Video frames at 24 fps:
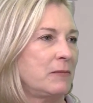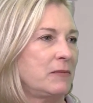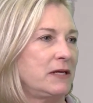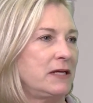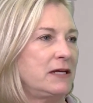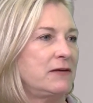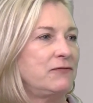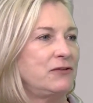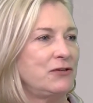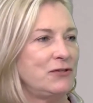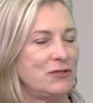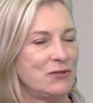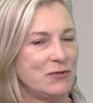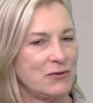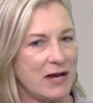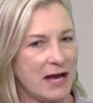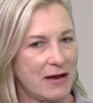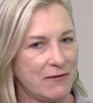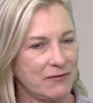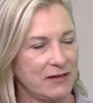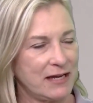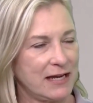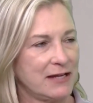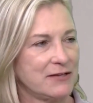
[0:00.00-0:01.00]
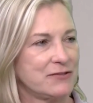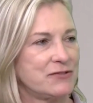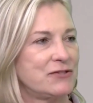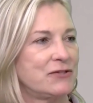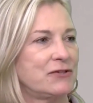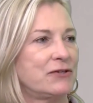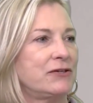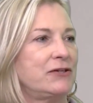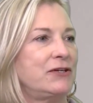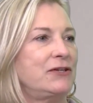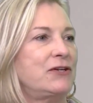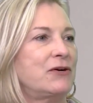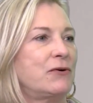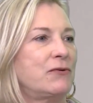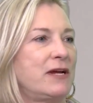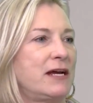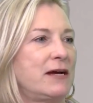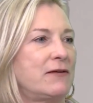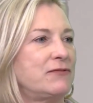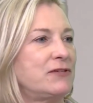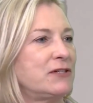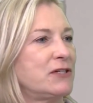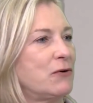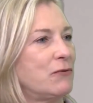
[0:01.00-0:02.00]
If you do have cancer, you don't
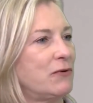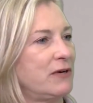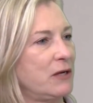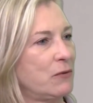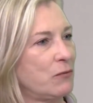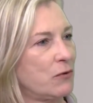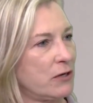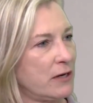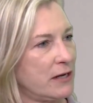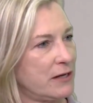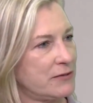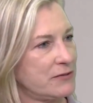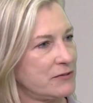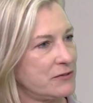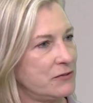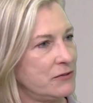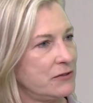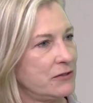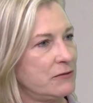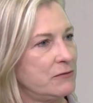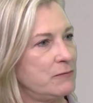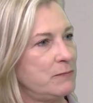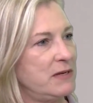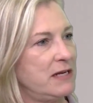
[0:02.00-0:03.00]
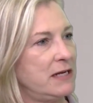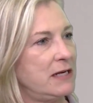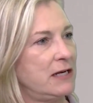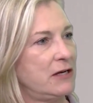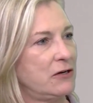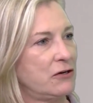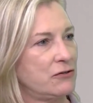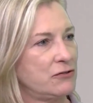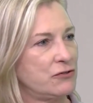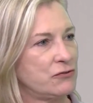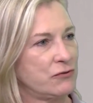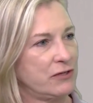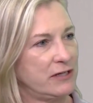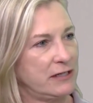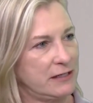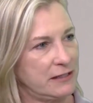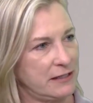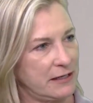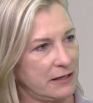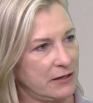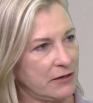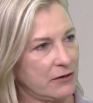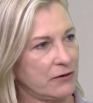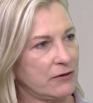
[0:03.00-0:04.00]
have to go anywhere else. You could be here, treated
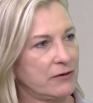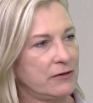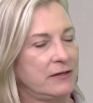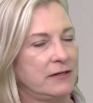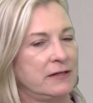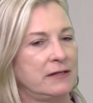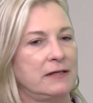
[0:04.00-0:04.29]
here,